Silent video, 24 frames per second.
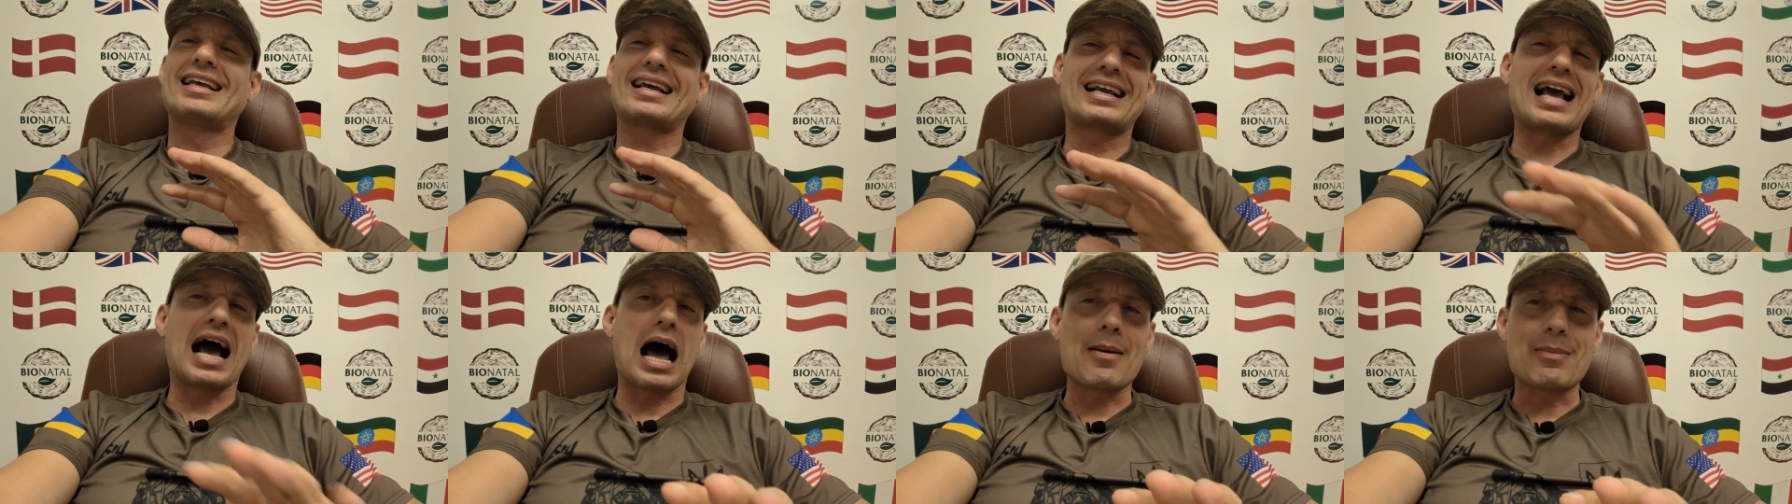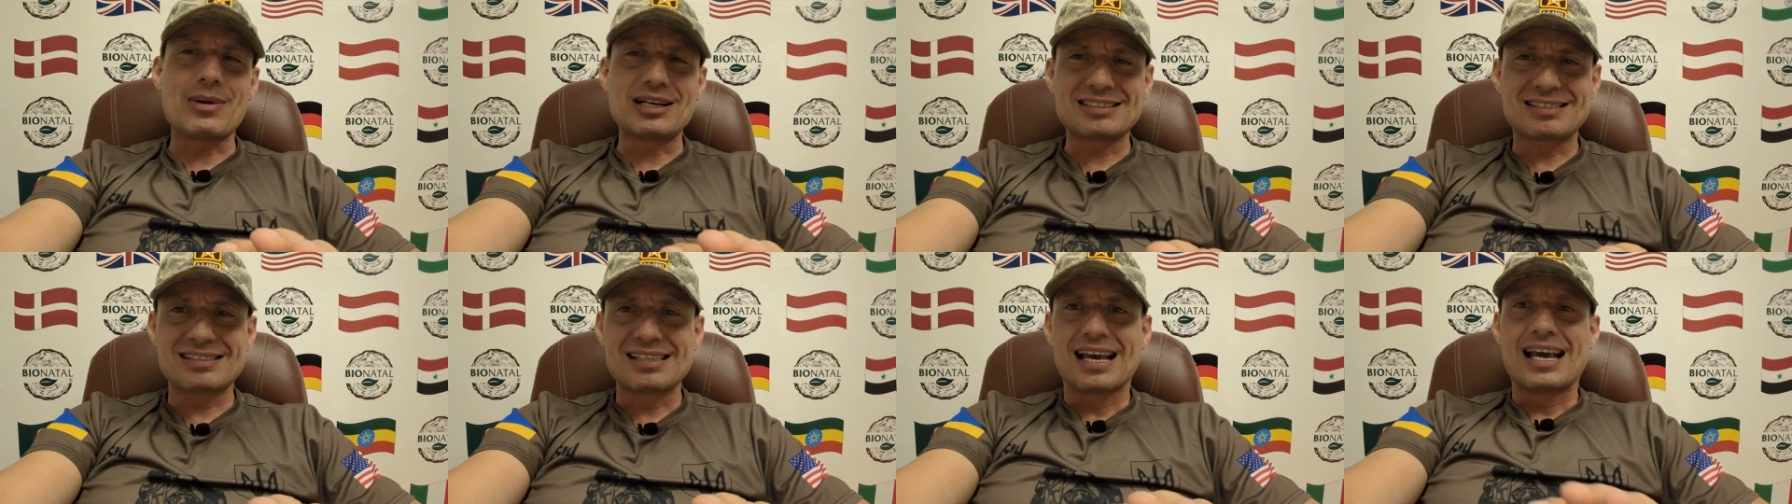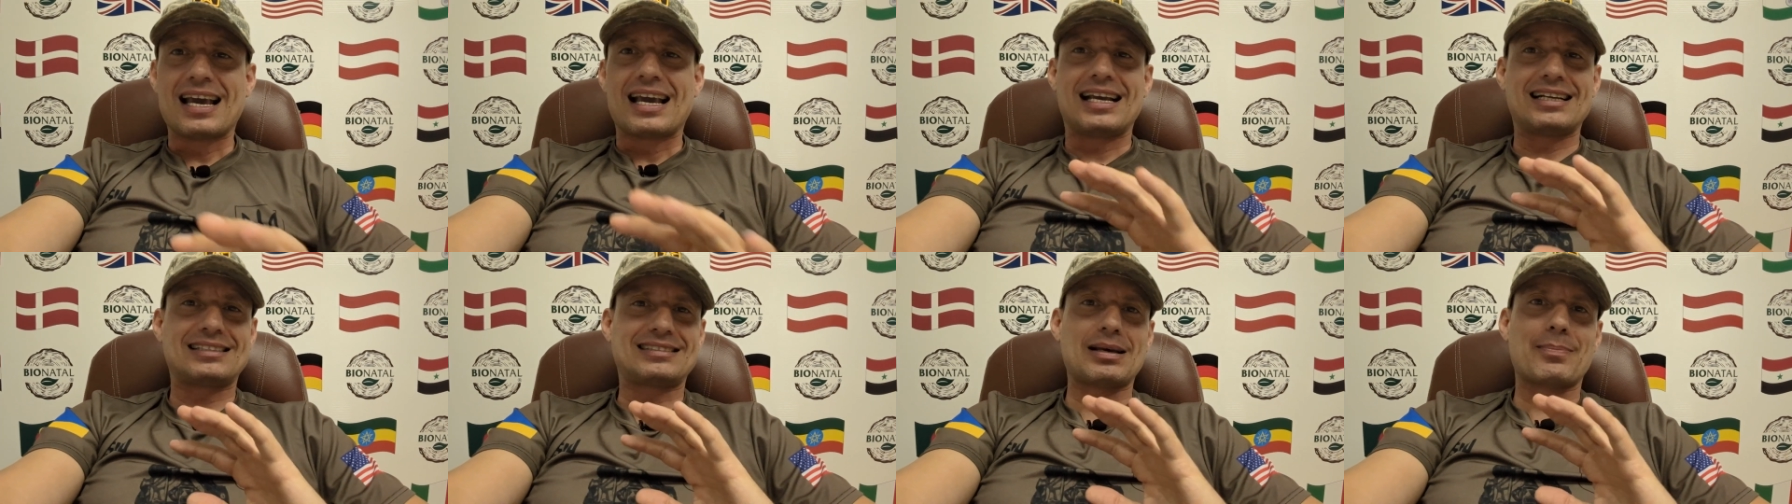the gummies,
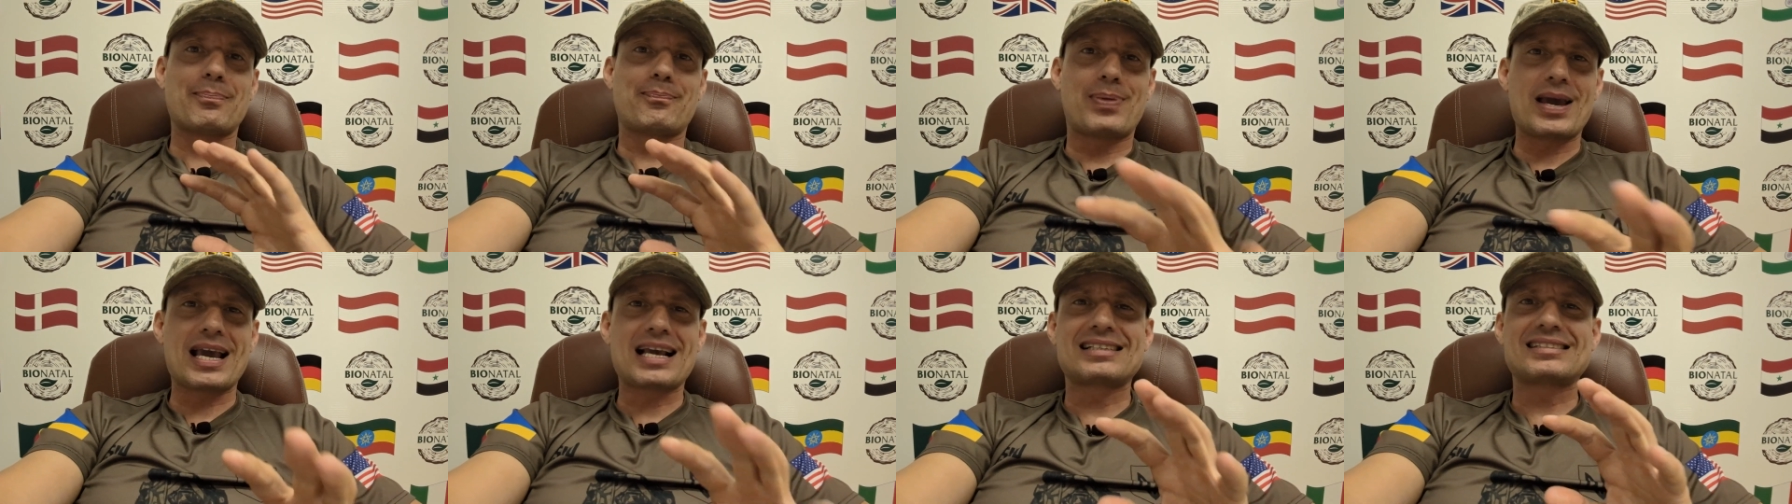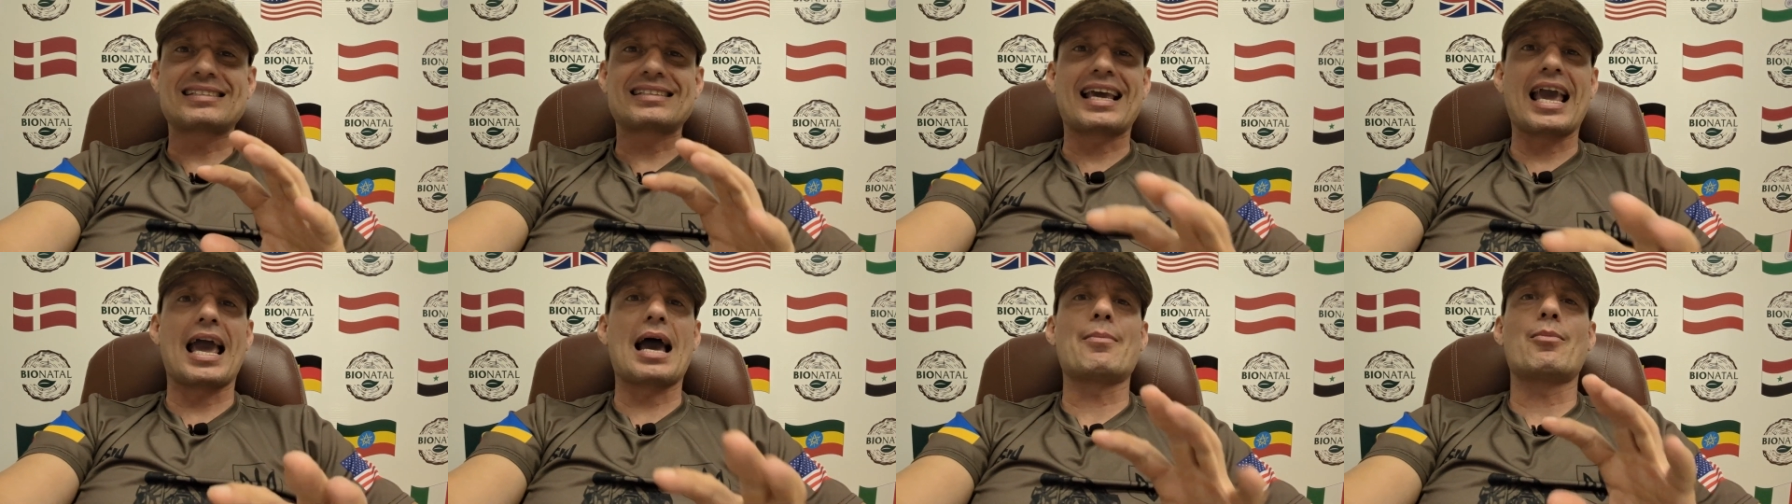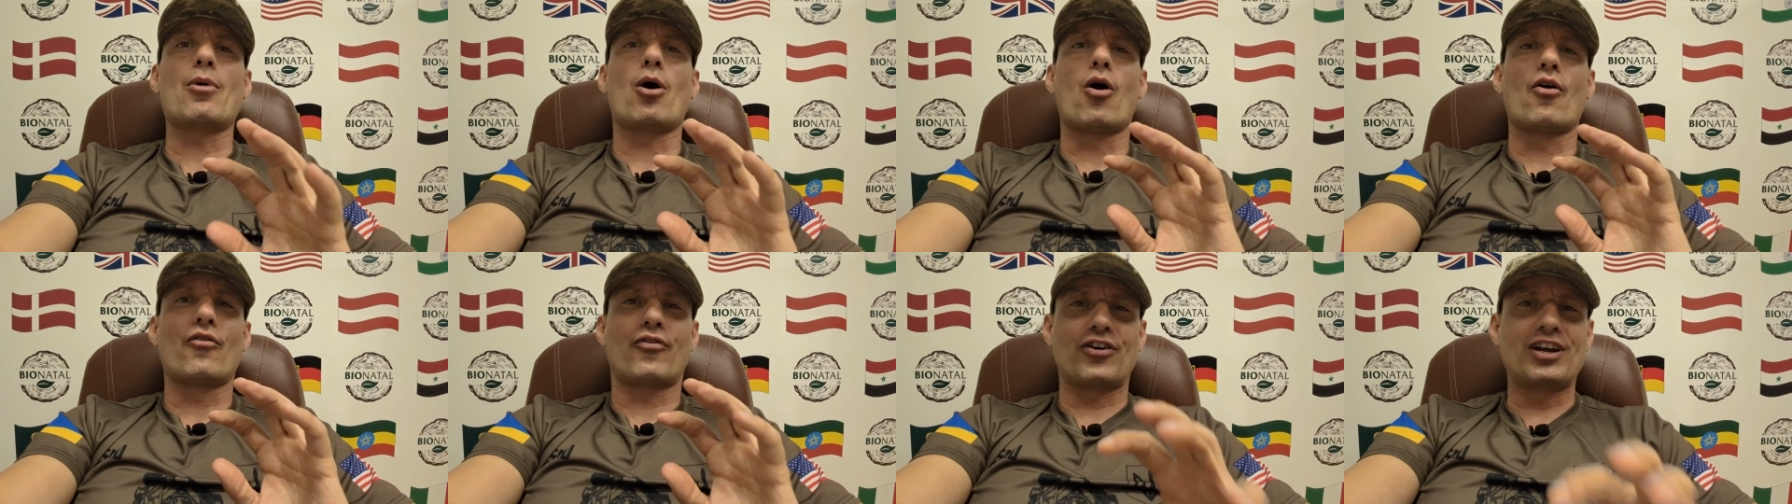it's a big
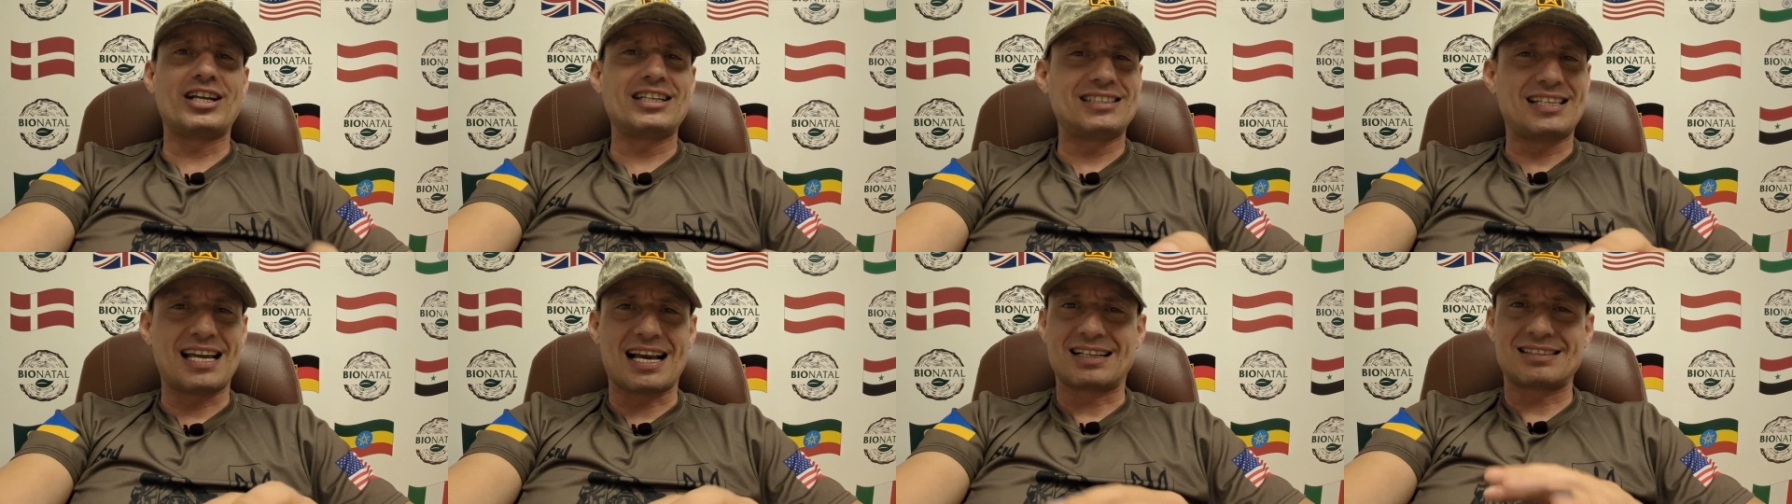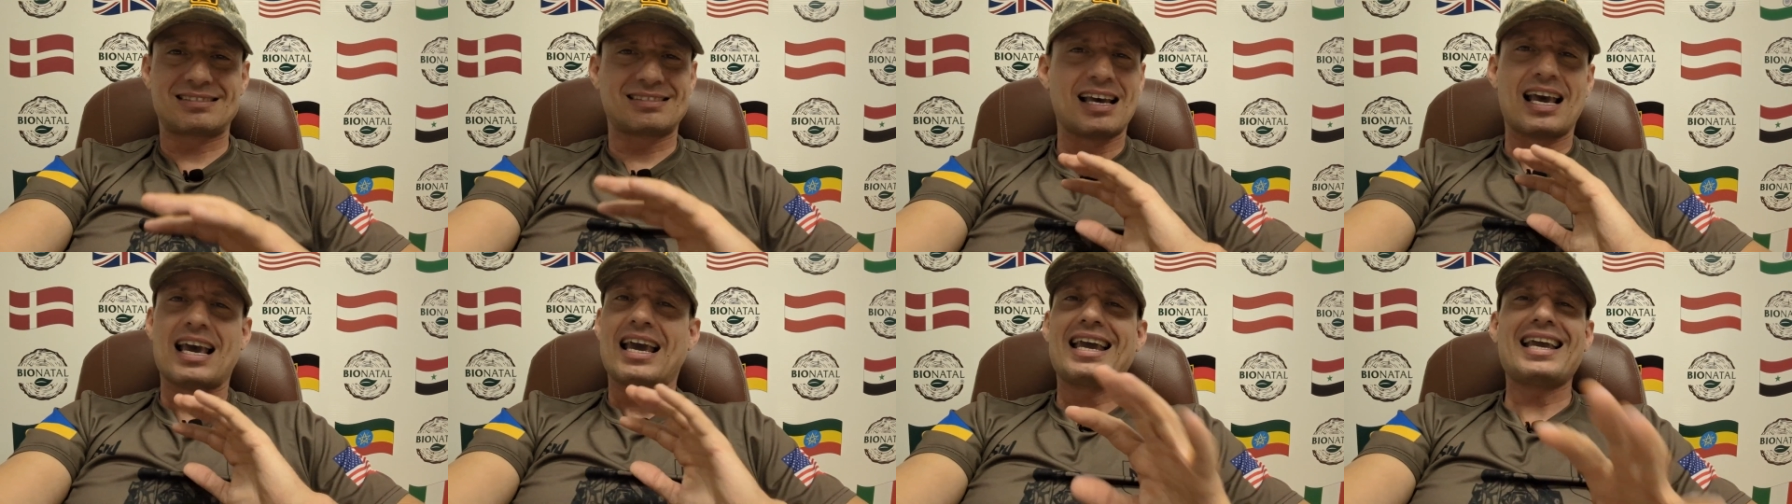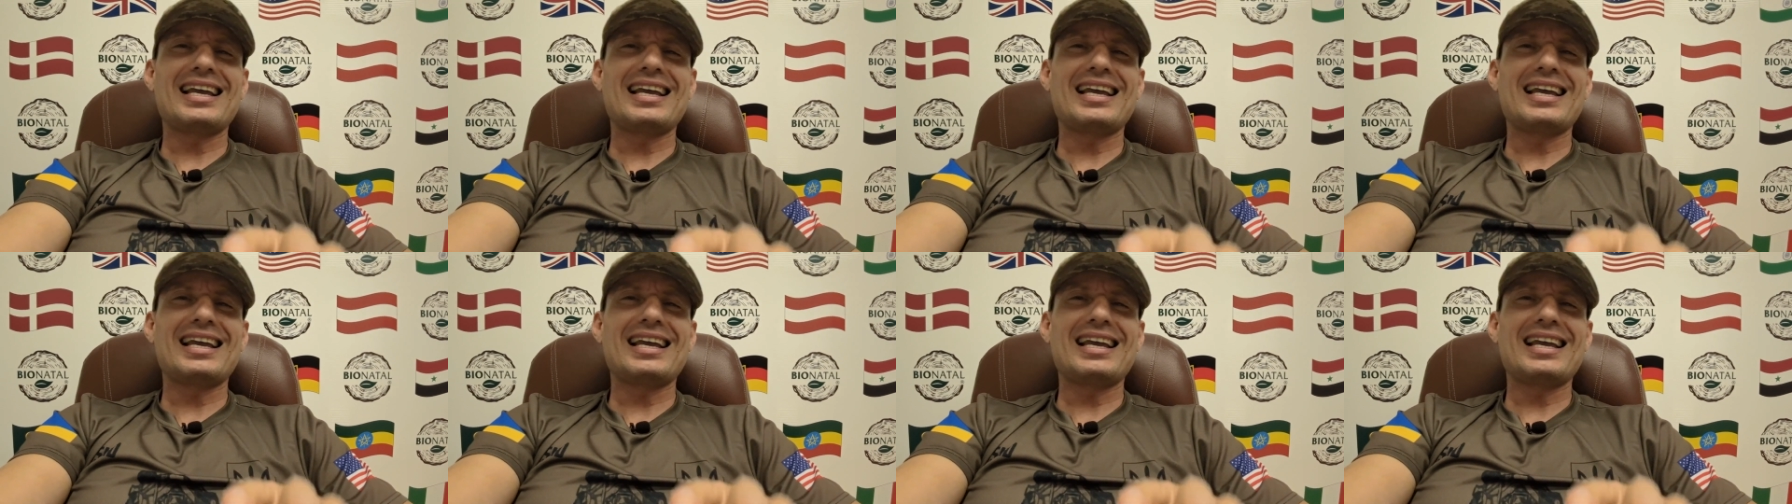scam of Indians.